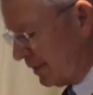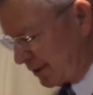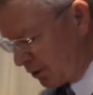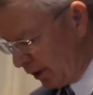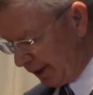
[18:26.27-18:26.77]
it's
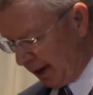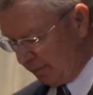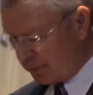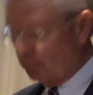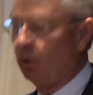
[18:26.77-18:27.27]
called
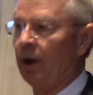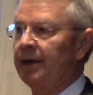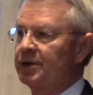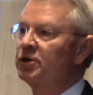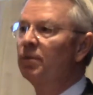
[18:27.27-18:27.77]
Optum One
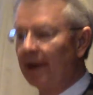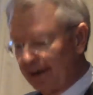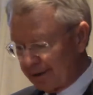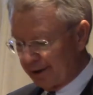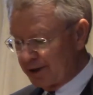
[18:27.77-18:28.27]
is
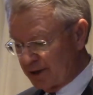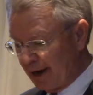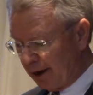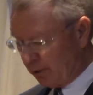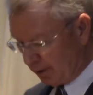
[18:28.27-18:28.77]
Humedica is
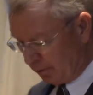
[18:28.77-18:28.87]
now a